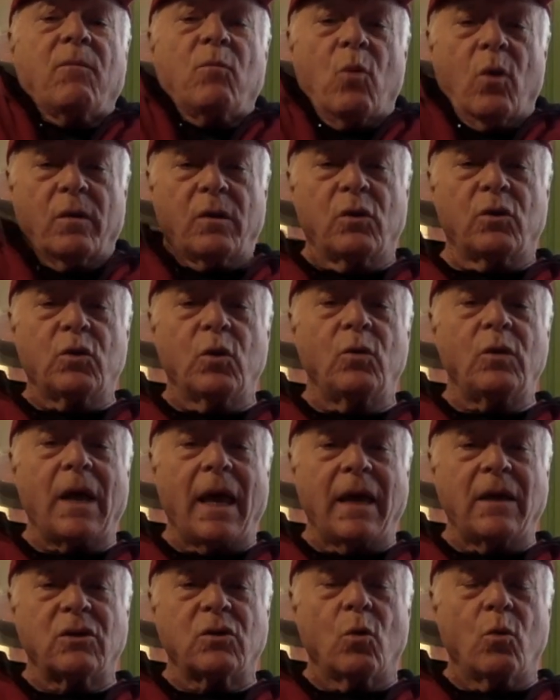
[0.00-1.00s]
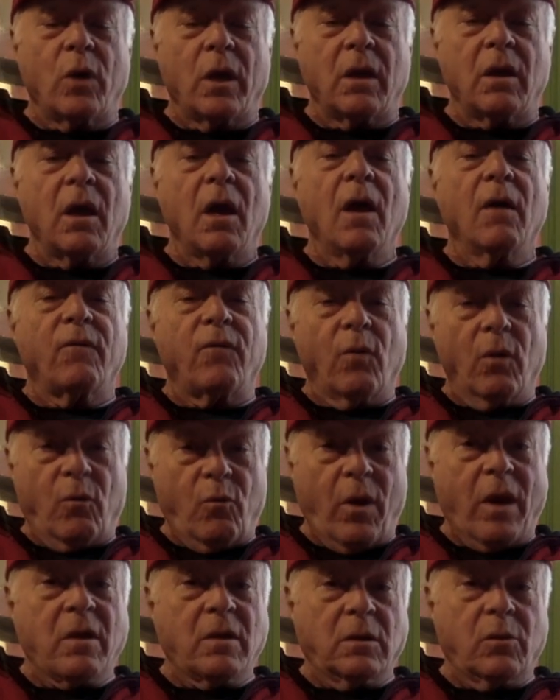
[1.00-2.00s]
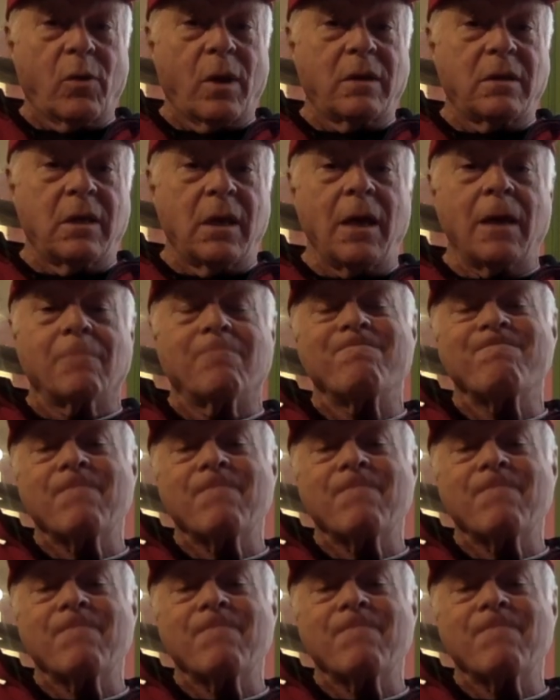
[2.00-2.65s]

more than 2 days a week for a regular ed kid.